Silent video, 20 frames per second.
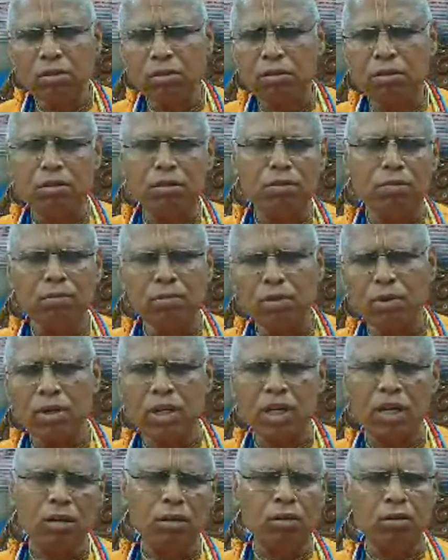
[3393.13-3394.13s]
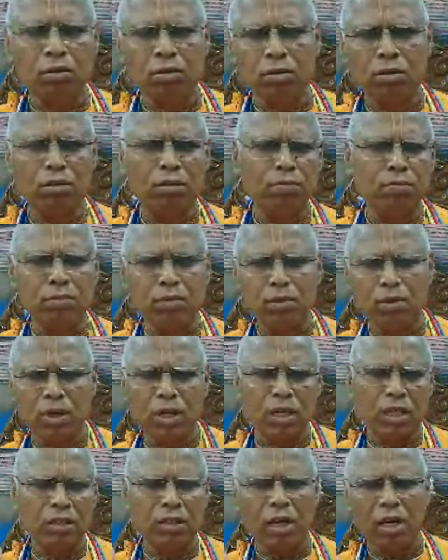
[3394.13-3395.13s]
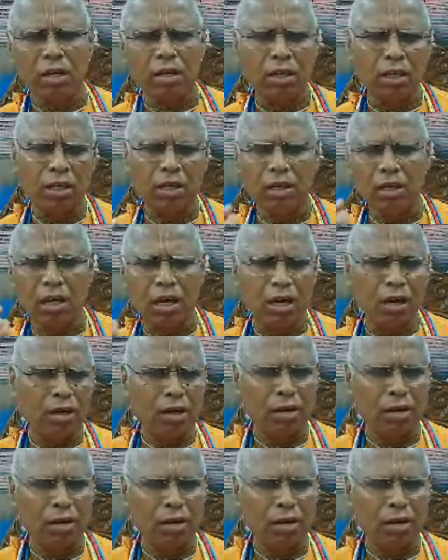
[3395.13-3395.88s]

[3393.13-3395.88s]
Guru, Mora Guru Murkha Dekhi.